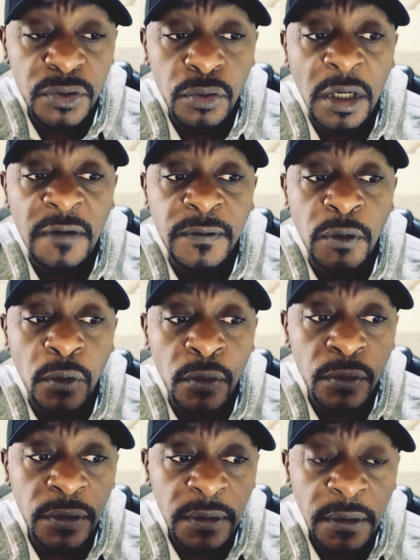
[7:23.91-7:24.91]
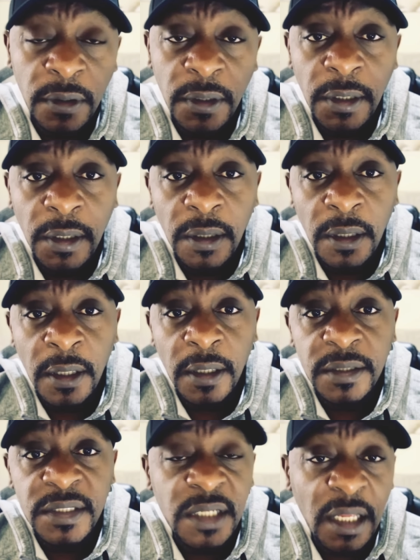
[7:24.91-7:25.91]
to have your own
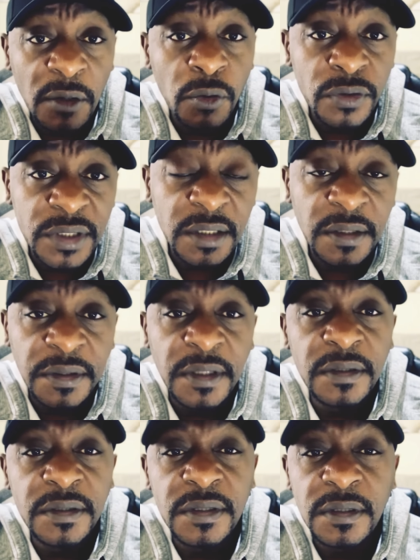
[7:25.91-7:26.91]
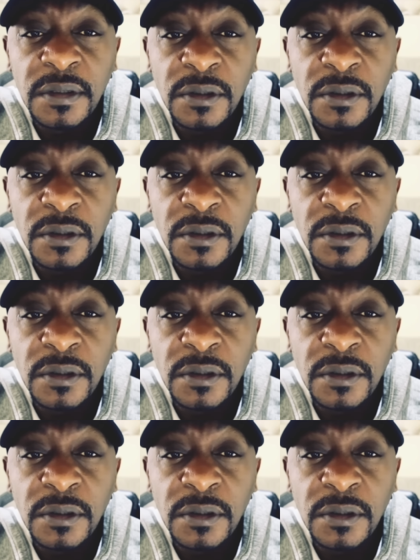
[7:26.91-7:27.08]
say on certain things.